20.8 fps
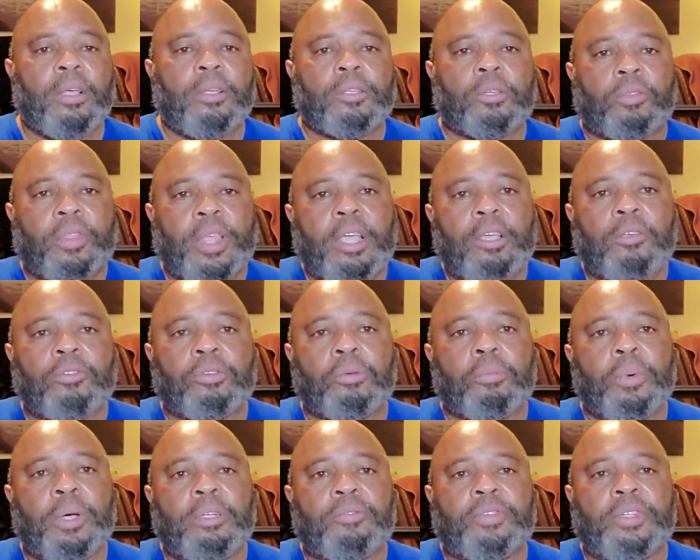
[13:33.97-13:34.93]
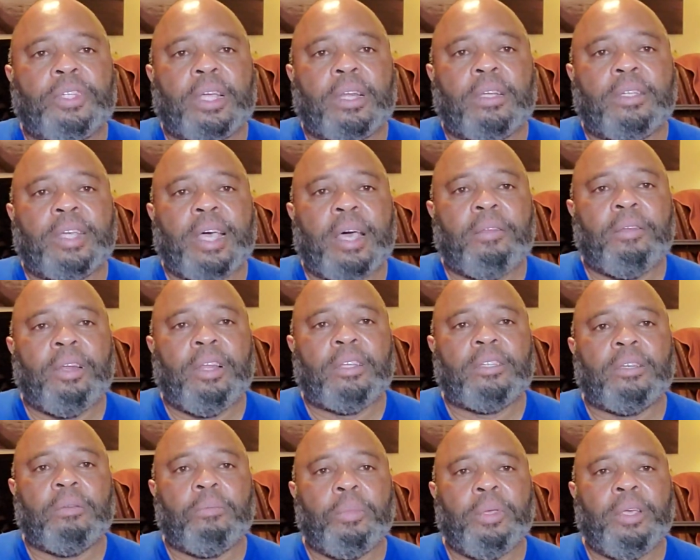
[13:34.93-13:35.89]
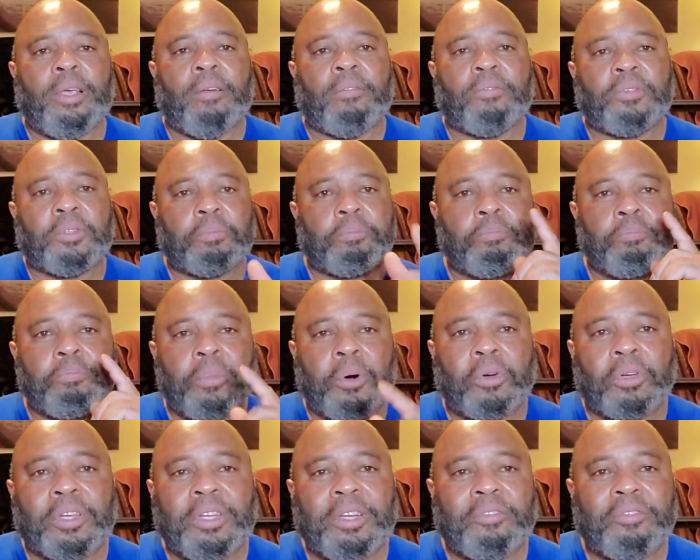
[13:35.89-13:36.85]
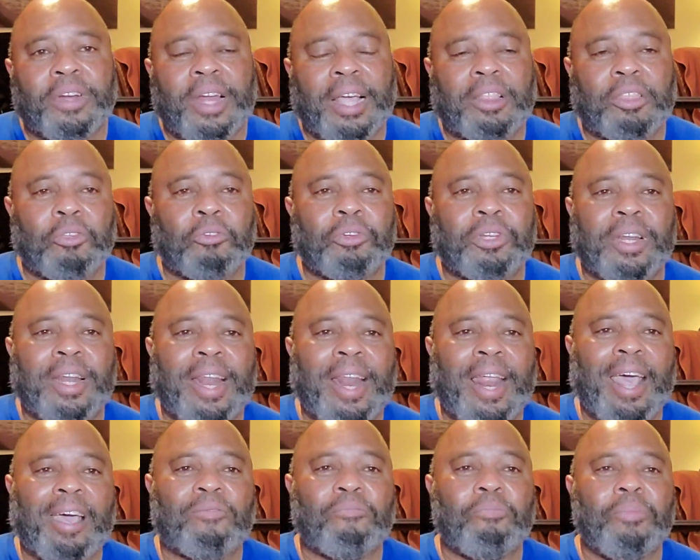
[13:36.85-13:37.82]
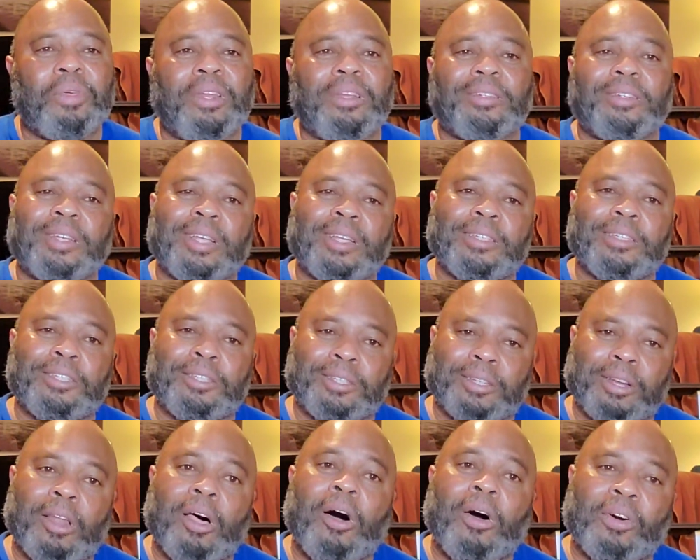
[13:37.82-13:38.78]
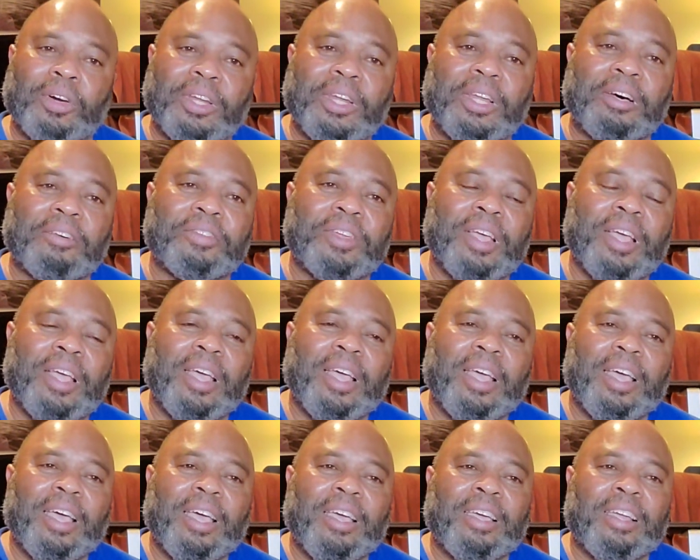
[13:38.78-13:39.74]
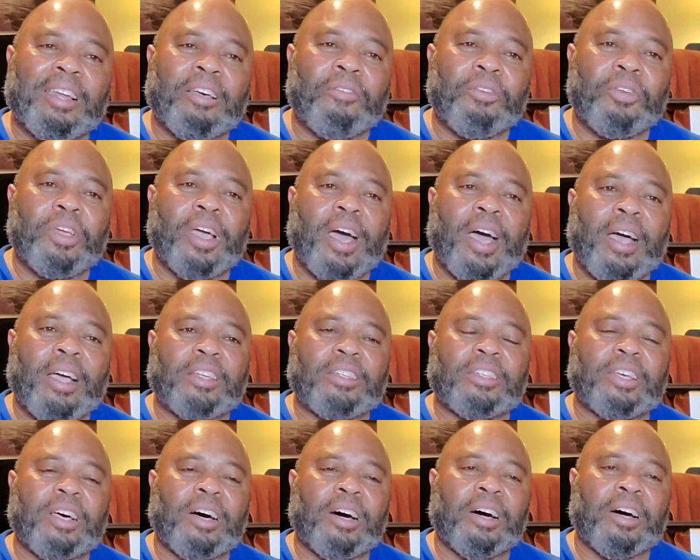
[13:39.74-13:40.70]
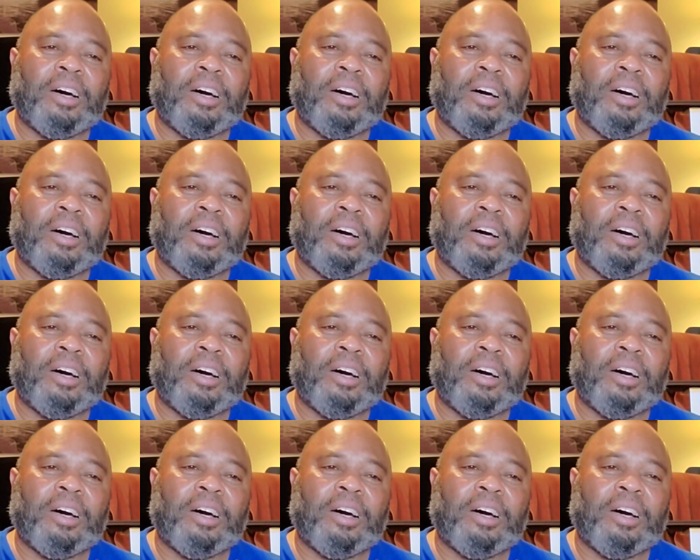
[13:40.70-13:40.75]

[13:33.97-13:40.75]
So thank you so much for taking the time to listen to me. I've spoken here for like 13 and a half minutes. That's just long enough. And I love you guys.